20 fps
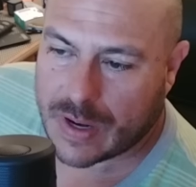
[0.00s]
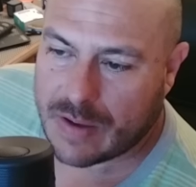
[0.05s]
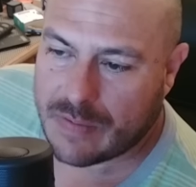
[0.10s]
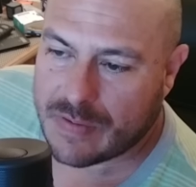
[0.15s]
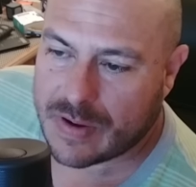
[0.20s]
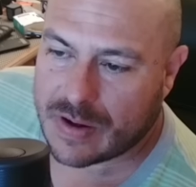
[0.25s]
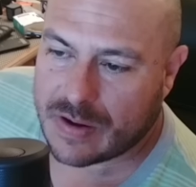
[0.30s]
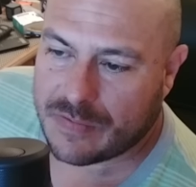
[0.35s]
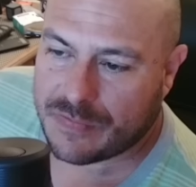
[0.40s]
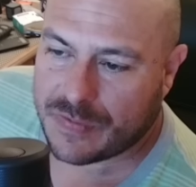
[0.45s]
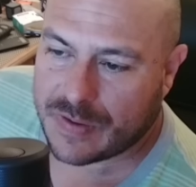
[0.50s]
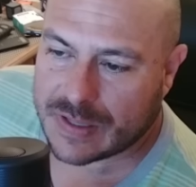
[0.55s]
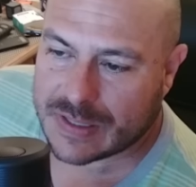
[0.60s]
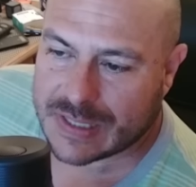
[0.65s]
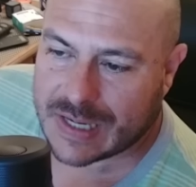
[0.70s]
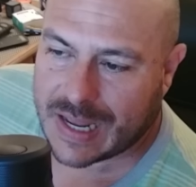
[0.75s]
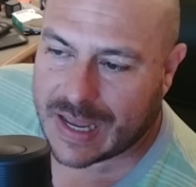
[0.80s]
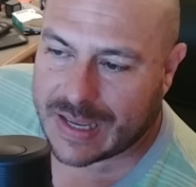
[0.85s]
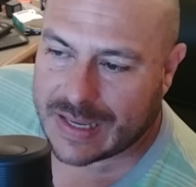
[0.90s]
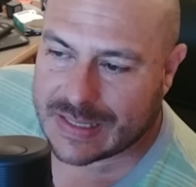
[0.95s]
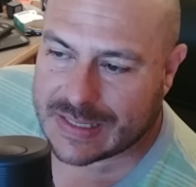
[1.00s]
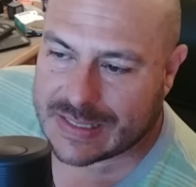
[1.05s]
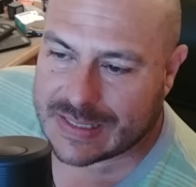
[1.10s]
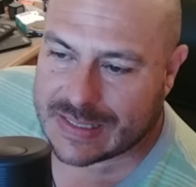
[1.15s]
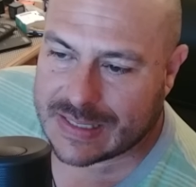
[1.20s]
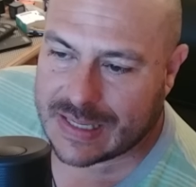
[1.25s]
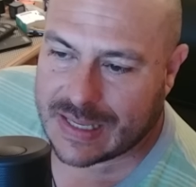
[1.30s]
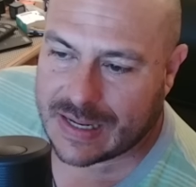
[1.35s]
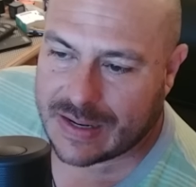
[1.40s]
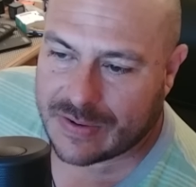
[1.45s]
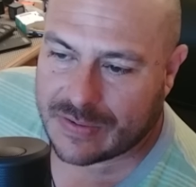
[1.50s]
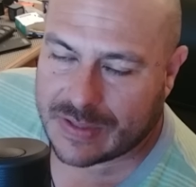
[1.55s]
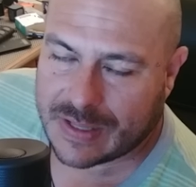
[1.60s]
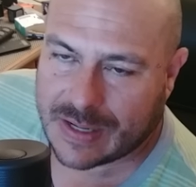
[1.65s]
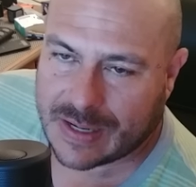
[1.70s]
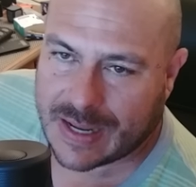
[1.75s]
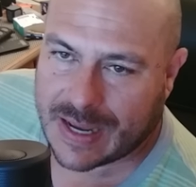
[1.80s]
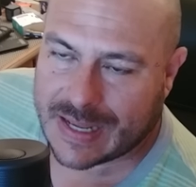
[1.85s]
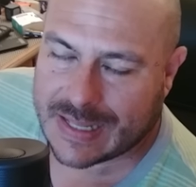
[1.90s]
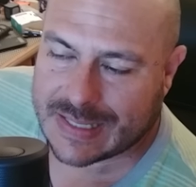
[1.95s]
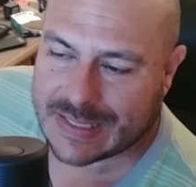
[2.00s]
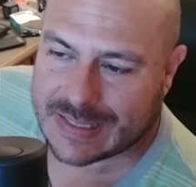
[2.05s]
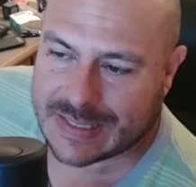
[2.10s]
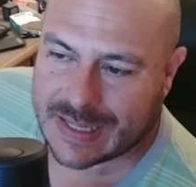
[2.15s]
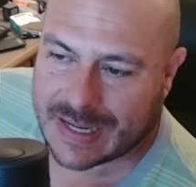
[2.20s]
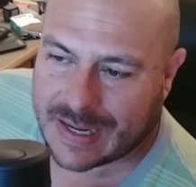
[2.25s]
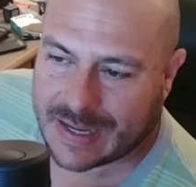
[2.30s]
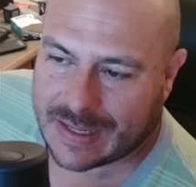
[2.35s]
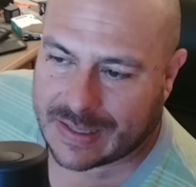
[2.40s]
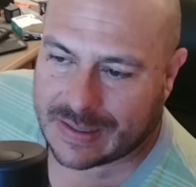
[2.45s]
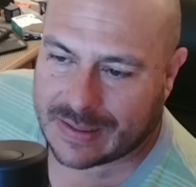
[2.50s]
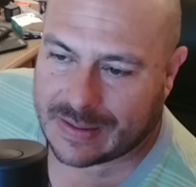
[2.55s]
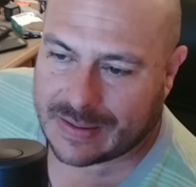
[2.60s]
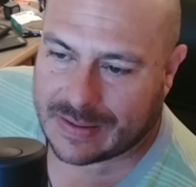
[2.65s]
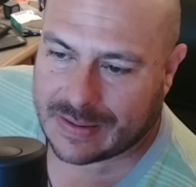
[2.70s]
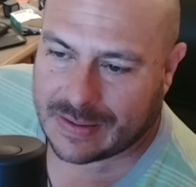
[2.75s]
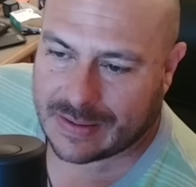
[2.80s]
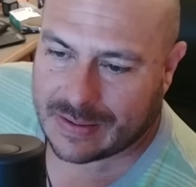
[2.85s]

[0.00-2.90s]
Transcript: even if it's like sitting on the nightstand